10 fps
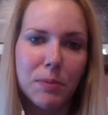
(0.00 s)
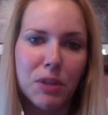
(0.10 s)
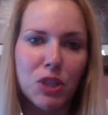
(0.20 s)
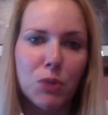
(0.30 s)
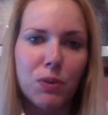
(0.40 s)

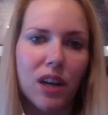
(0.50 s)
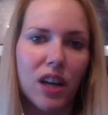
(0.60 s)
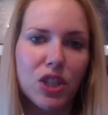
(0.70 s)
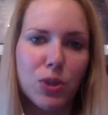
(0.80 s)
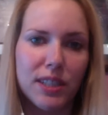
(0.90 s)
especially when
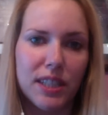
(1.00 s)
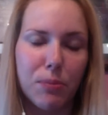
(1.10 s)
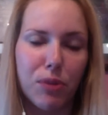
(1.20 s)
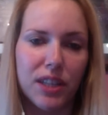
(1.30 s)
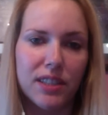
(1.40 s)
other tortilla
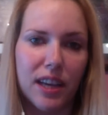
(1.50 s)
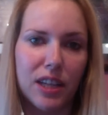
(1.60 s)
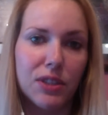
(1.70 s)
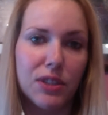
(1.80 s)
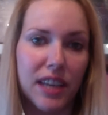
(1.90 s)
brands I
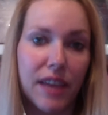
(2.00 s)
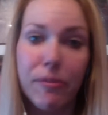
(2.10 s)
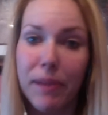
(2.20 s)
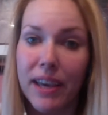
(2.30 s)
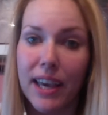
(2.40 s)
used to get
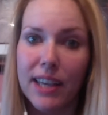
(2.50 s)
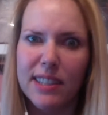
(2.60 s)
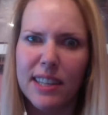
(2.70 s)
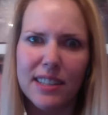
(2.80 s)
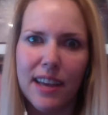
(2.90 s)
for my
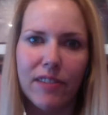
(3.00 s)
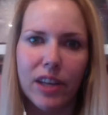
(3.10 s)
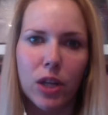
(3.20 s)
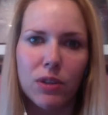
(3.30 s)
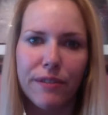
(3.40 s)
quesadillas have like
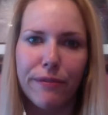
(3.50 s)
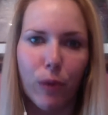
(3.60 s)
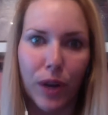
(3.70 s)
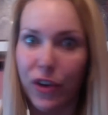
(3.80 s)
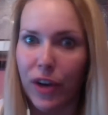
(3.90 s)
close to
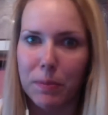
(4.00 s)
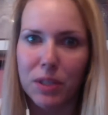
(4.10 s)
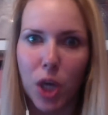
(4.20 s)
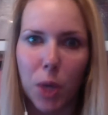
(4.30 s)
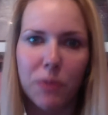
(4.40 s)
40 grams
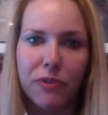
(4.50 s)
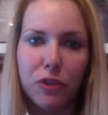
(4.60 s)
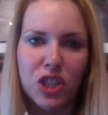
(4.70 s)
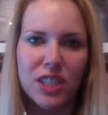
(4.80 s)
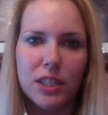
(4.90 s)
of carbs for
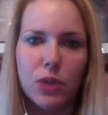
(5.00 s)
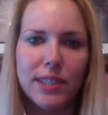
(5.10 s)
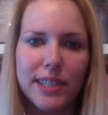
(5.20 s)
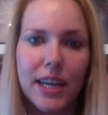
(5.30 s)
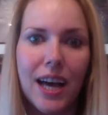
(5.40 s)
just the
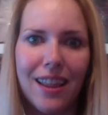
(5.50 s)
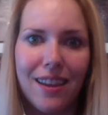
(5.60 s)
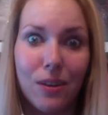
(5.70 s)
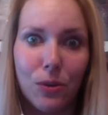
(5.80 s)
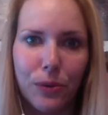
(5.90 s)
tortilla
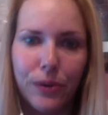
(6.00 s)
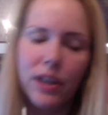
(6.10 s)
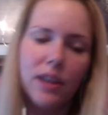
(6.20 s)
alone.